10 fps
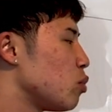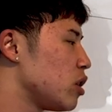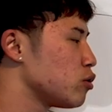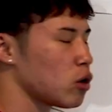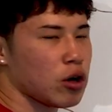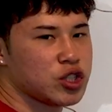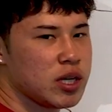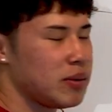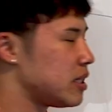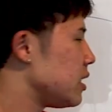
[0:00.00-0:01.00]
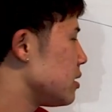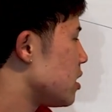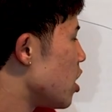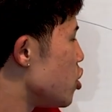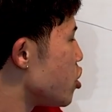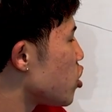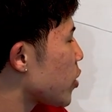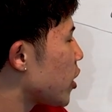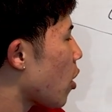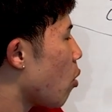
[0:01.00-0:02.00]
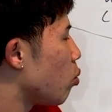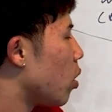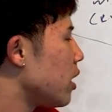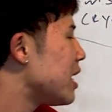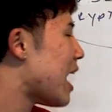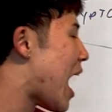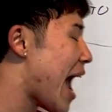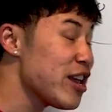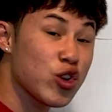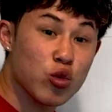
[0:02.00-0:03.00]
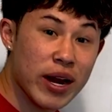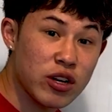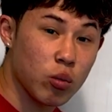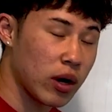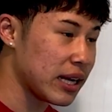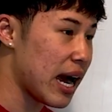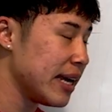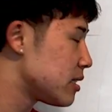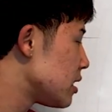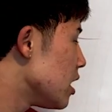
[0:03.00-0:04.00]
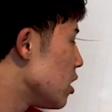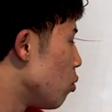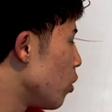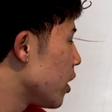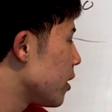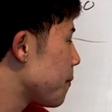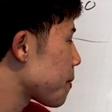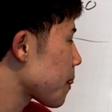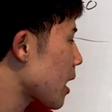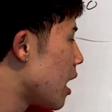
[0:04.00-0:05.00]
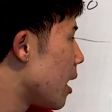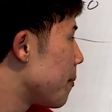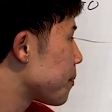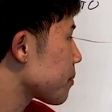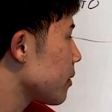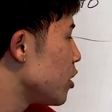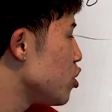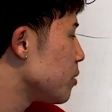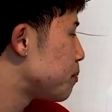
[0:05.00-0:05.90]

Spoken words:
what those are all GPTs. You can create your own one, and I created one, guys, where you could